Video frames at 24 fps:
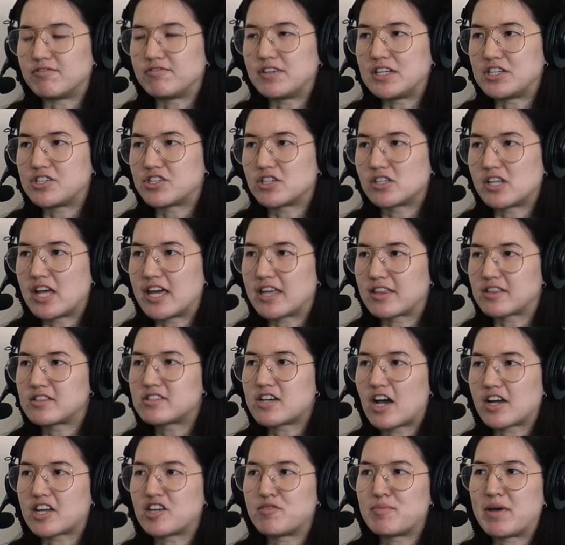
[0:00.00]
feature length
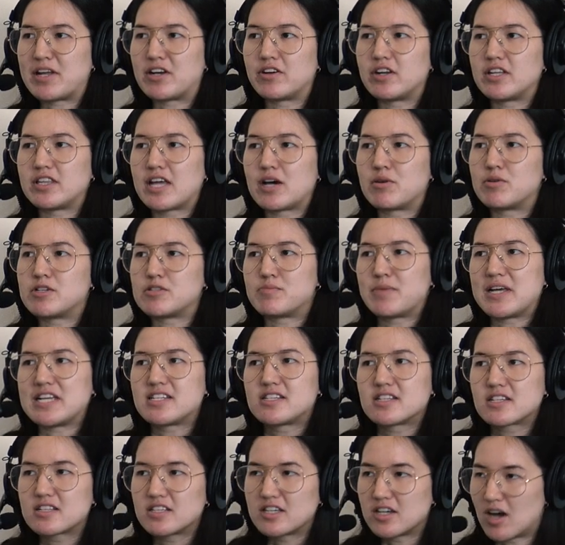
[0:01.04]
documentary that was
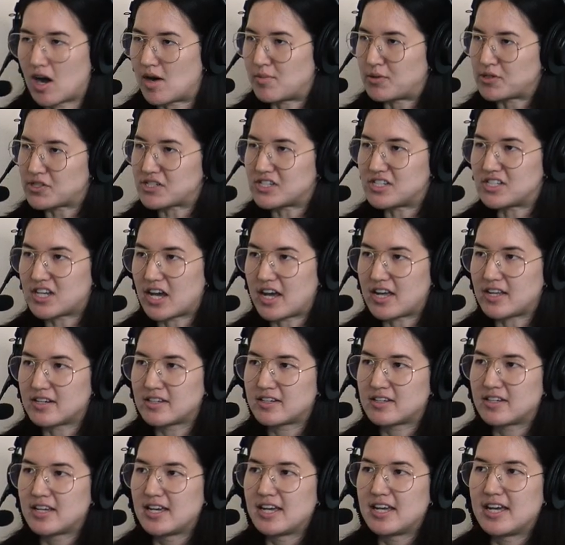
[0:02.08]
basically almost
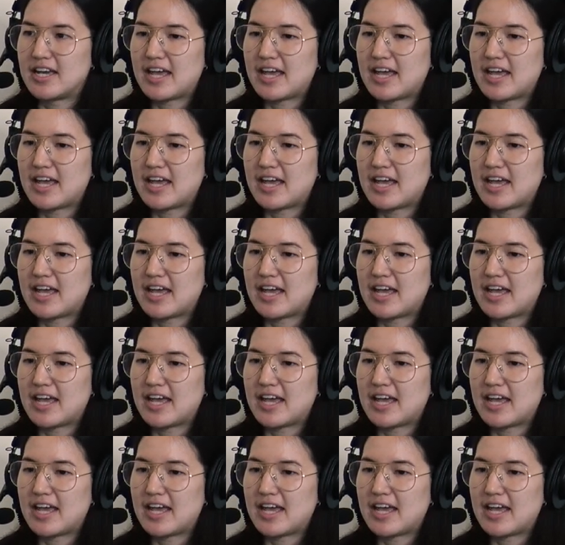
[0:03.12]
done.